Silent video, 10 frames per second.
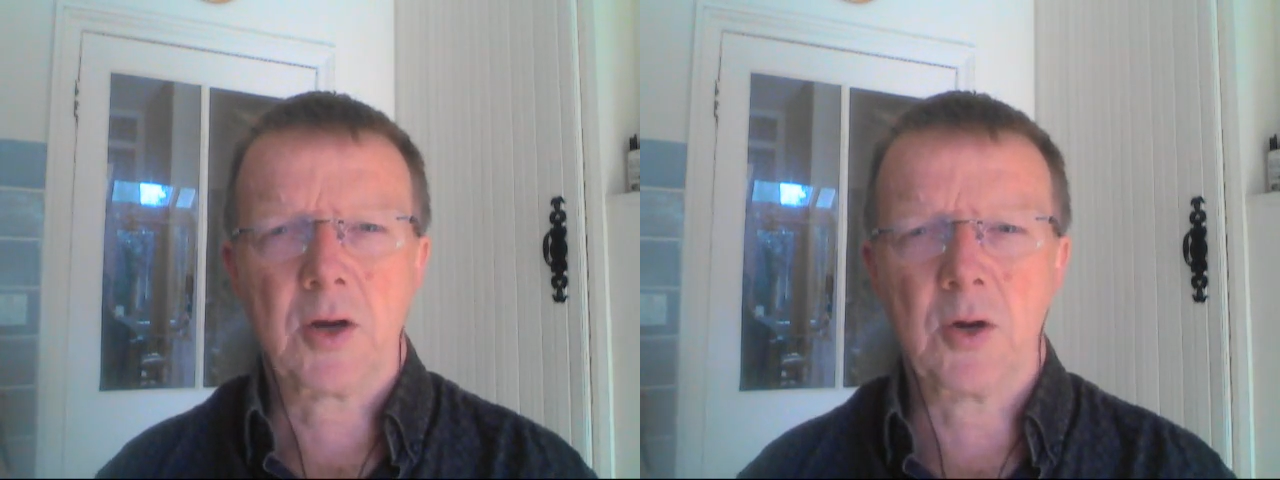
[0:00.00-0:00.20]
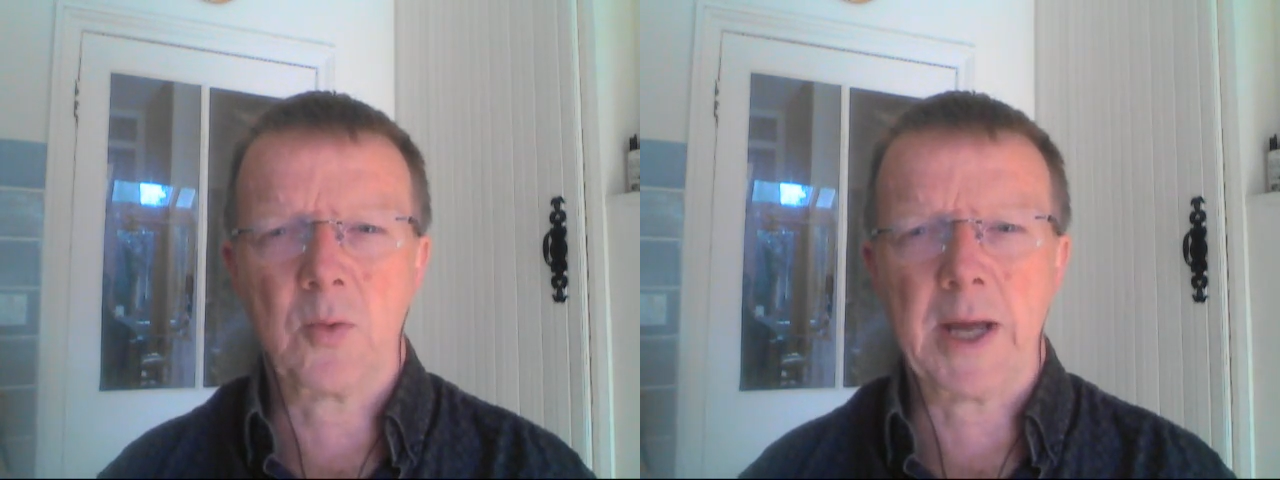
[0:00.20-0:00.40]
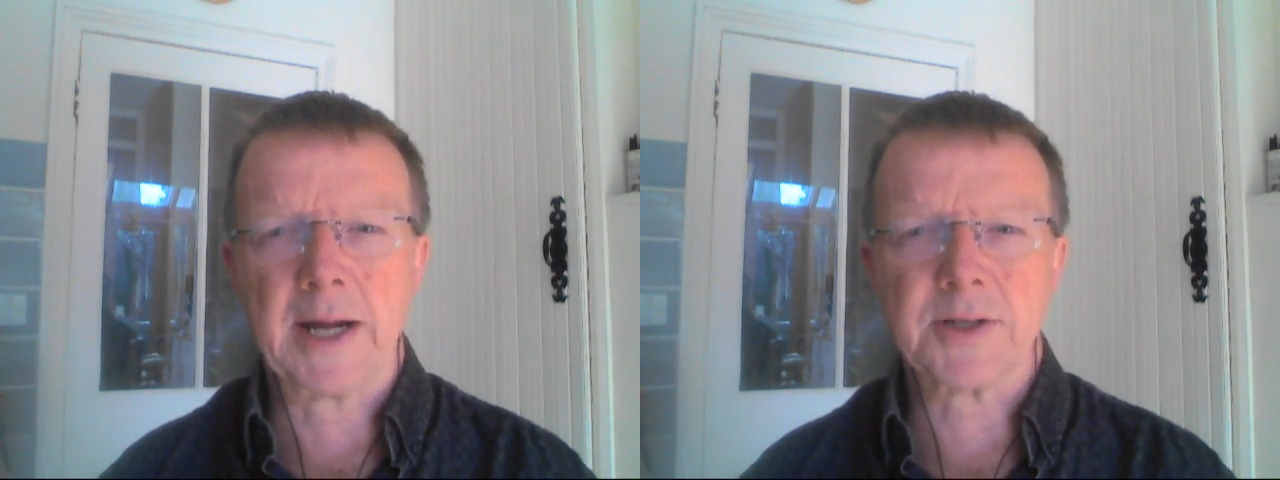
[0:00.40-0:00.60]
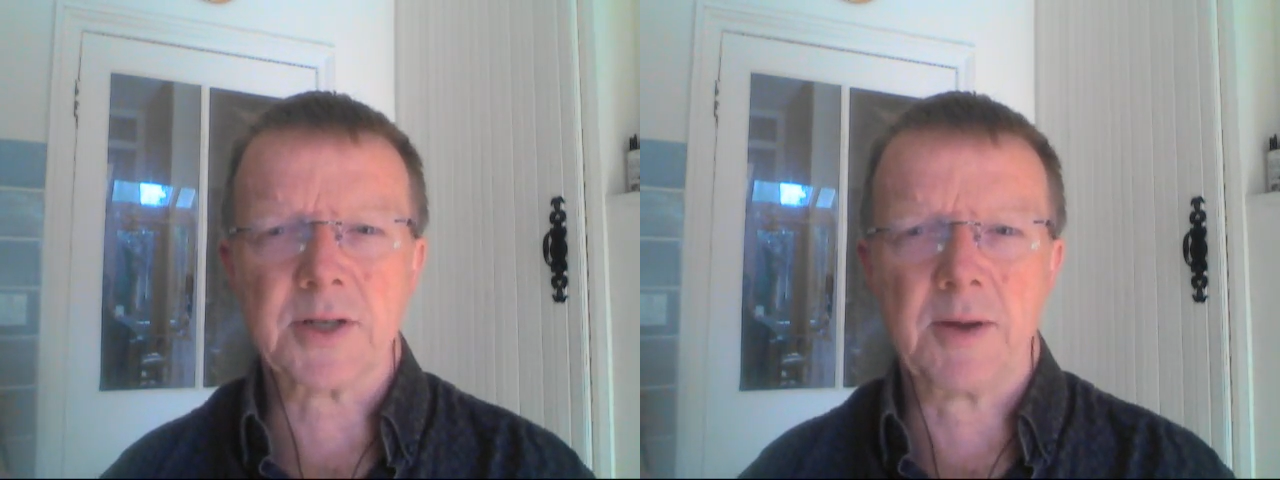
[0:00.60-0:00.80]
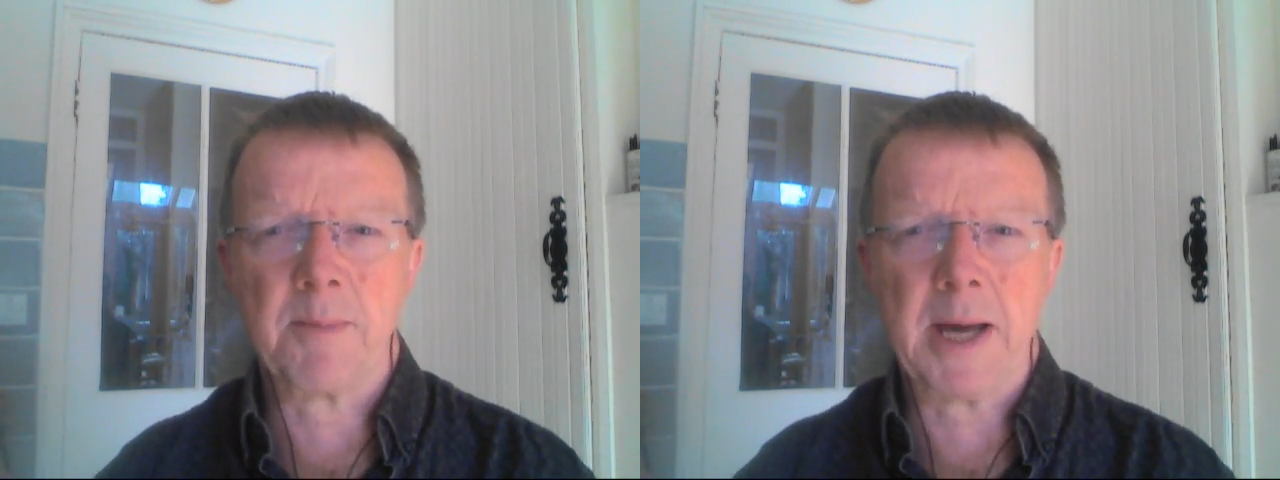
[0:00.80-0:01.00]
could we
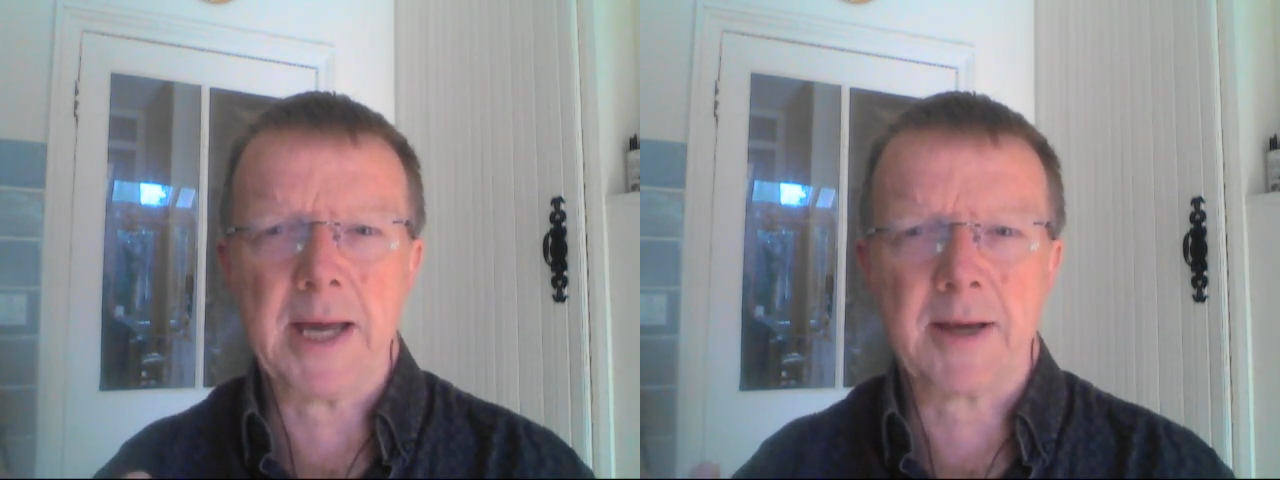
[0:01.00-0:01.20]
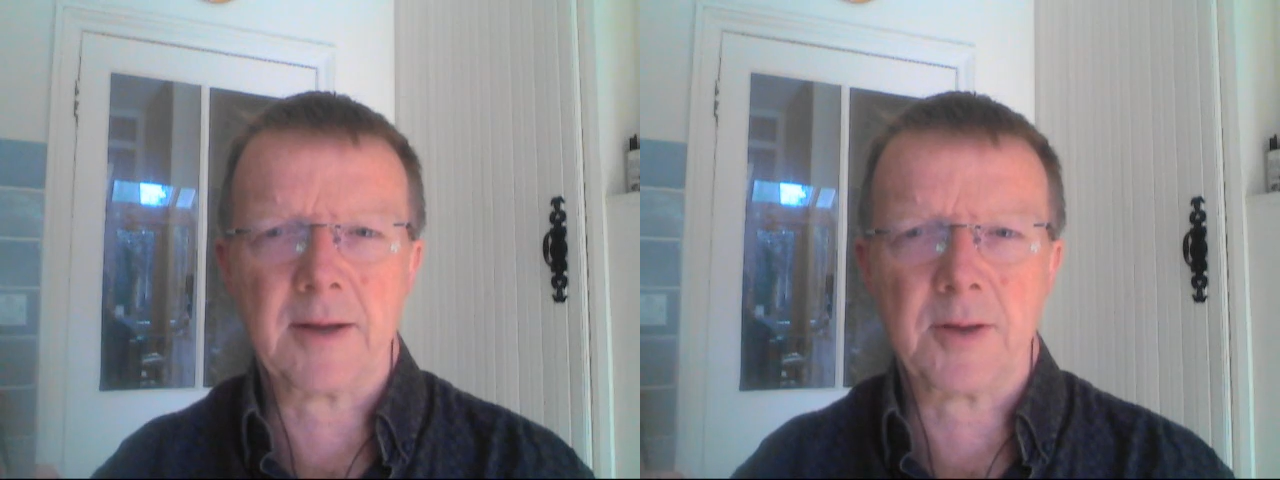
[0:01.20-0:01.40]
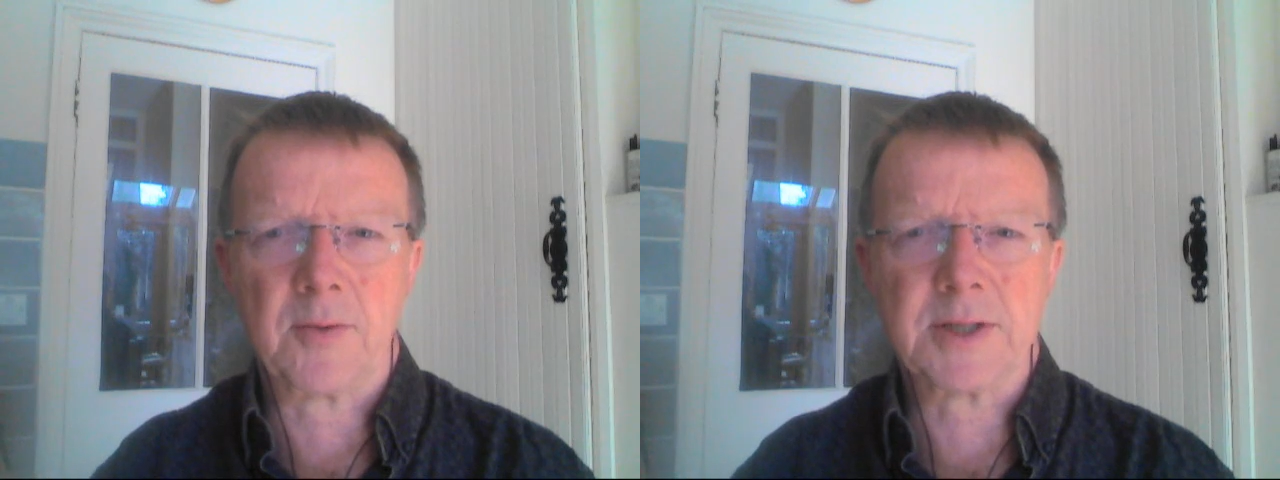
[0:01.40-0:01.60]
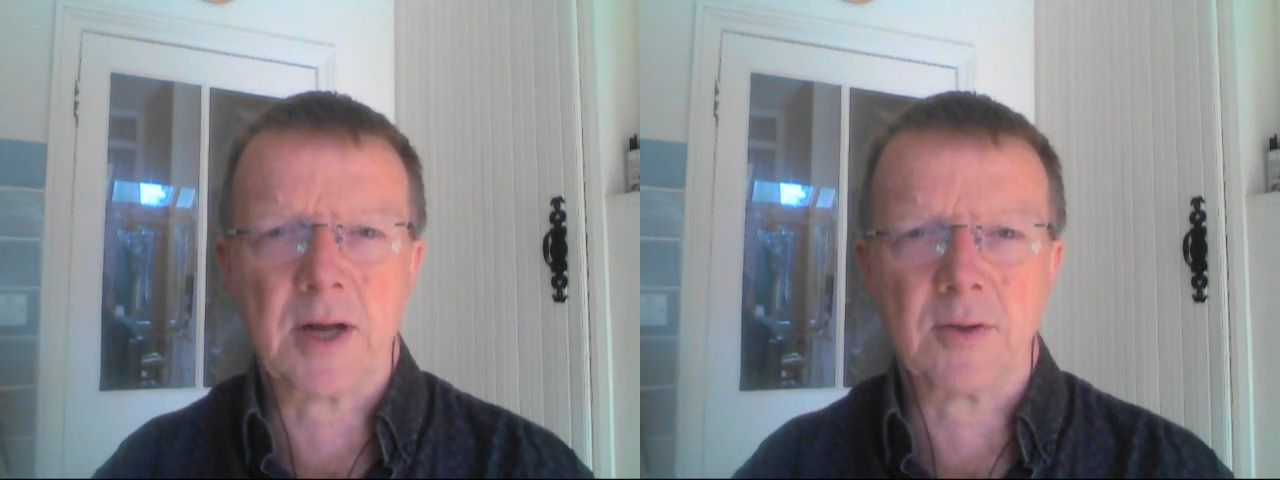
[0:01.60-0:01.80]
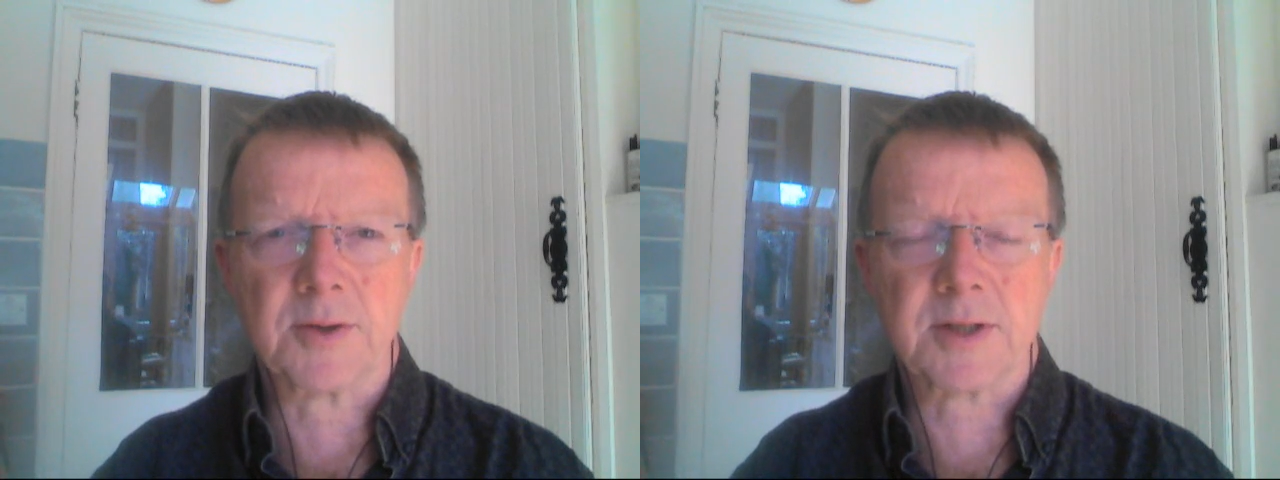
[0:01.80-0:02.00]
actually make the
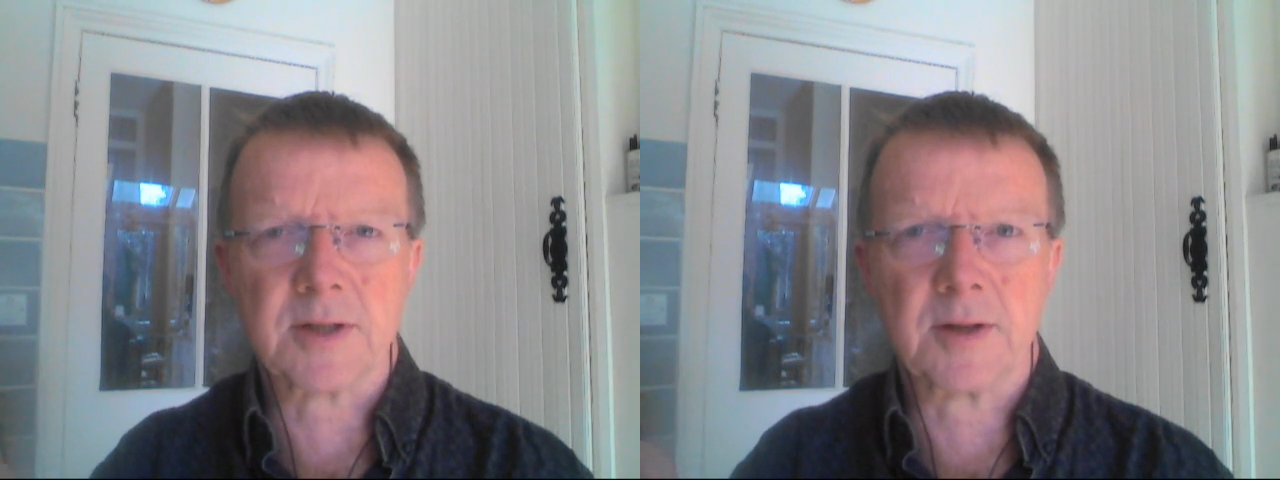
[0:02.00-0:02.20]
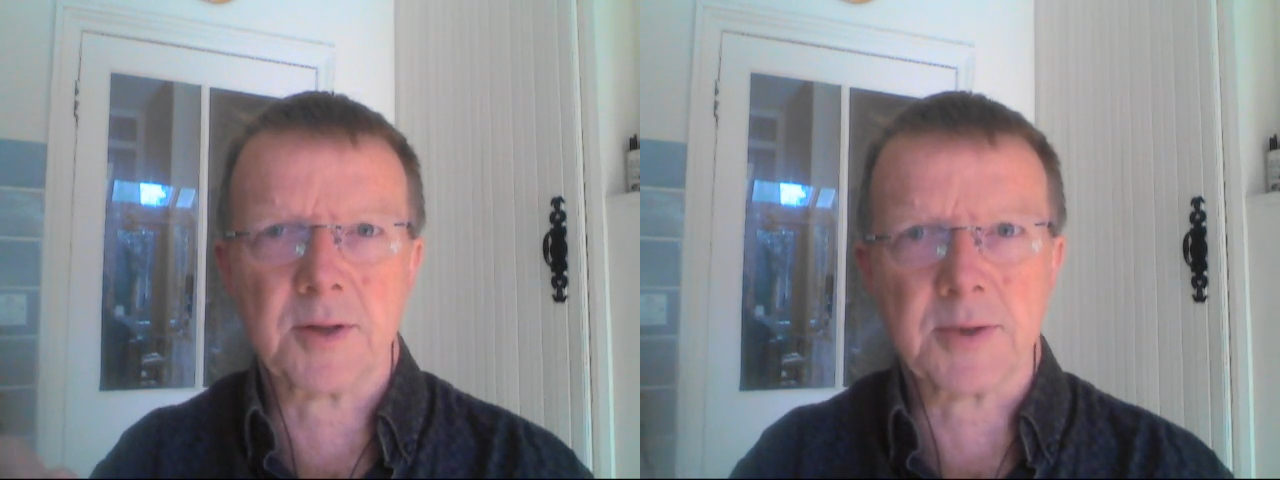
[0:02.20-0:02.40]
results